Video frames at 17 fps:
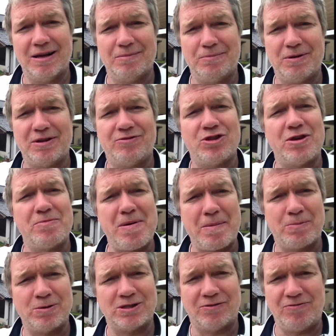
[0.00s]
But for the
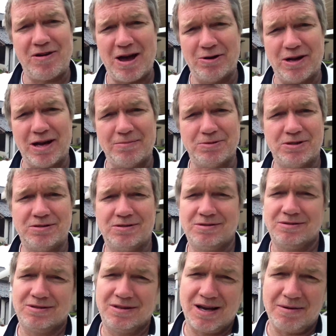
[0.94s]
members of Foundups,
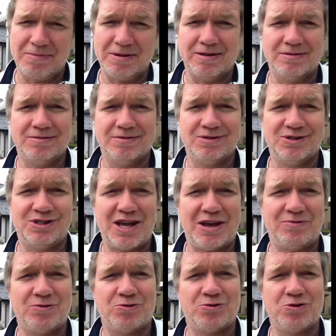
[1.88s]
come and stay
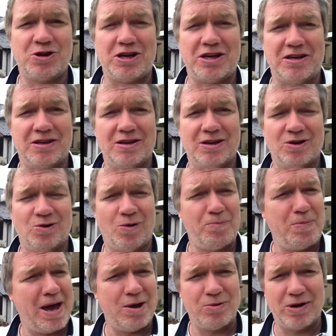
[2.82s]
for free, or
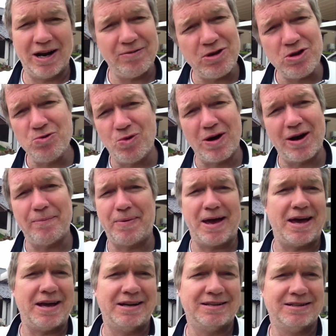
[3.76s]
pay whatever you want to pay,